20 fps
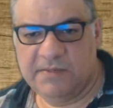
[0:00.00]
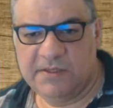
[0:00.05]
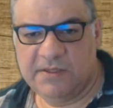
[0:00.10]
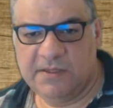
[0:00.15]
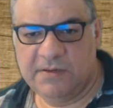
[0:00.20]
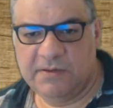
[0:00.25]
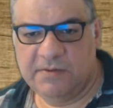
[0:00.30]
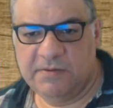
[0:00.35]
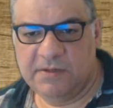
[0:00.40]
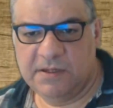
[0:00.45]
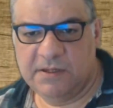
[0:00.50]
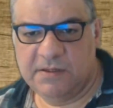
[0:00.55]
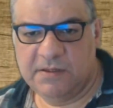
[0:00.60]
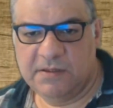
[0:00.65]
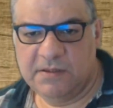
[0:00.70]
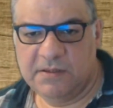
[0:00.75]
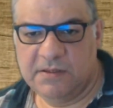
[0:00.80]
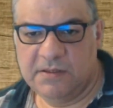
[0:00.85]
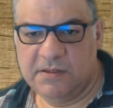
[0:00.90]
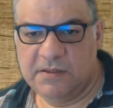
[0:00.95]
so
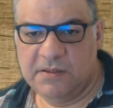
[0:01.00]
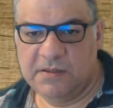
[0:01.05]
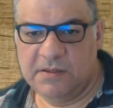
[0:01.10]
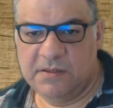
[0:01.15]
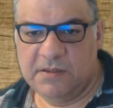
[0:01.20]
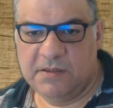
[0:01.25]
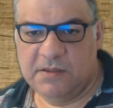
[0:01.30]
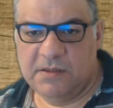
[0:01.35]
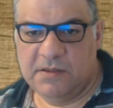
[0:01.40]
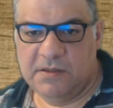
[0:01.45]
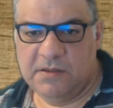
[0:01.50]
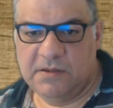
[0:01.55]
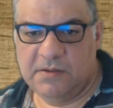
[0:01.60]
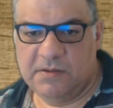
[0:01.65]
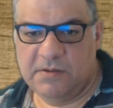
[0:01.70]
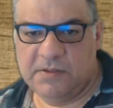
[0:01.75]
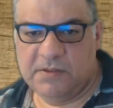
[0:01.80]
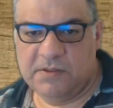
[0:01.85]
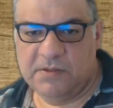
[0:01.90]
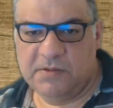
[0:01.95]

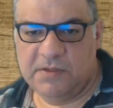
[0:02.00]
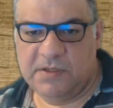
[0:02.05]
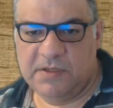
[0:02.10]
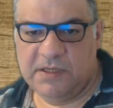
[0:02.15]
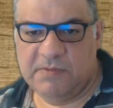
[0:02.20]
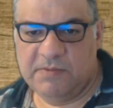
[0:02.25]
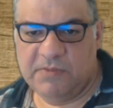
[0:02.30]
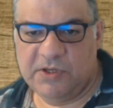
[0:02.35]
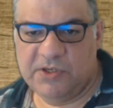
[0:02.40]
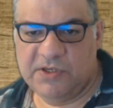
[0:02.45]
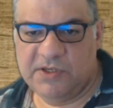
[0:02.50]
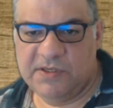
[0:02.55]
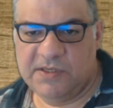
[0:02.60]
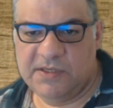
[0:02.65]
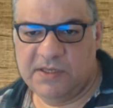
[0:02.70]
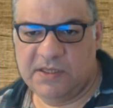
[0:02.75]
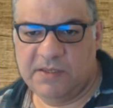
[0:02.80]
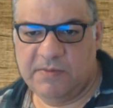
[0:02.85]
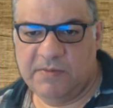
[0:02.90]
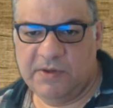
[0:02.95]
it's not doing much, is it,
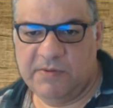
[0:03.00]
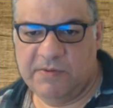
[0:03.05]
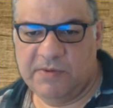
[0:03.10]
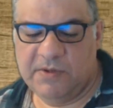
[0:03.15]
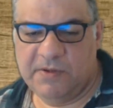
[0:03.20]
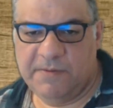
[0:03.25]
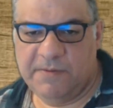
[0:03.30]
at the moment?